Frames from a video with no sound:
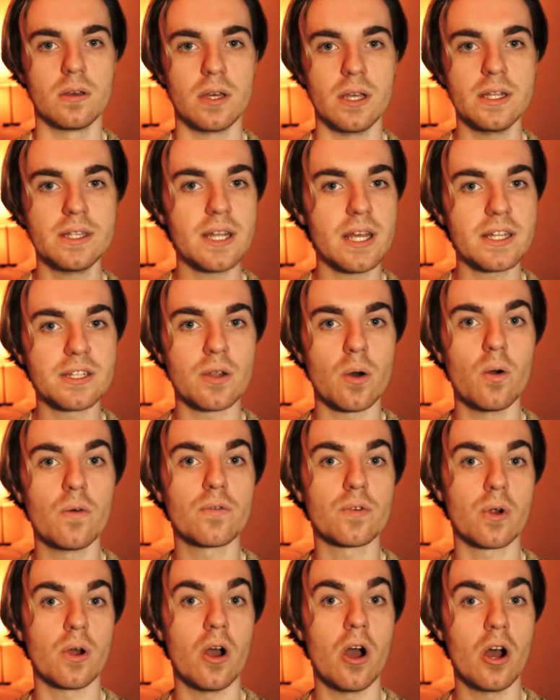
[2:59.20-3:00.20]
It takes
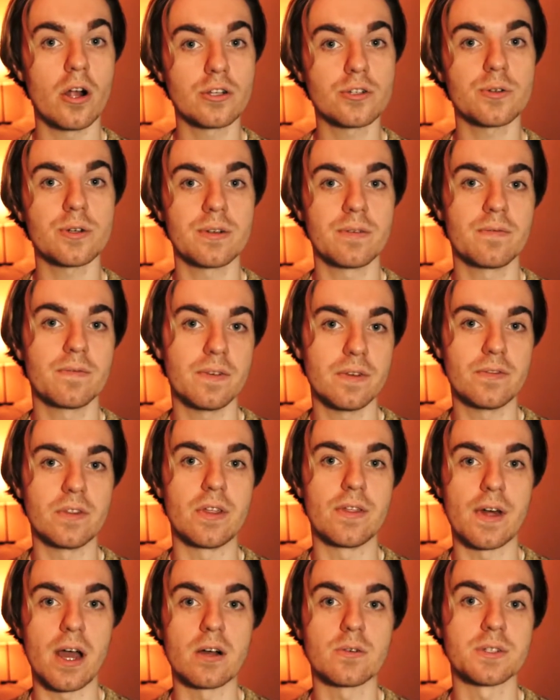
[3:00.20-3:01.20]
over
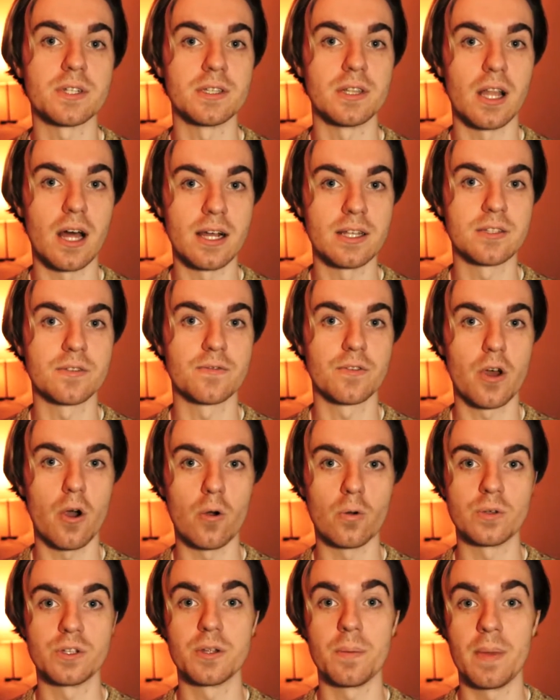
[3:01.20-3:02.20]
150,000 lines of
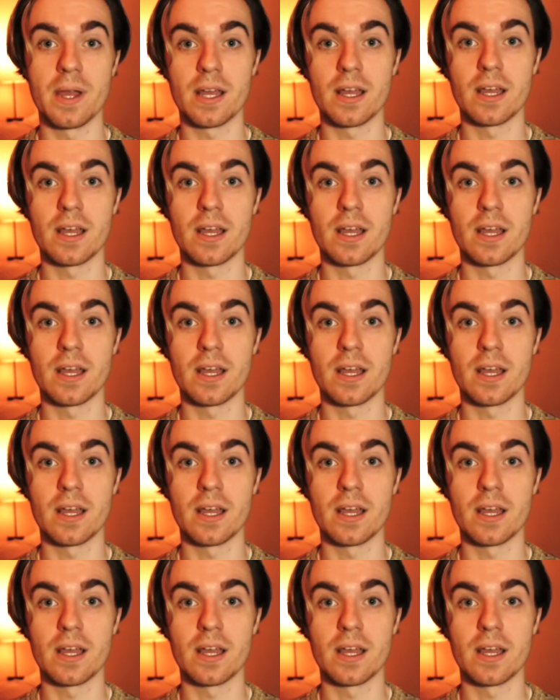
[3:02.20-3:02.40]
code to make a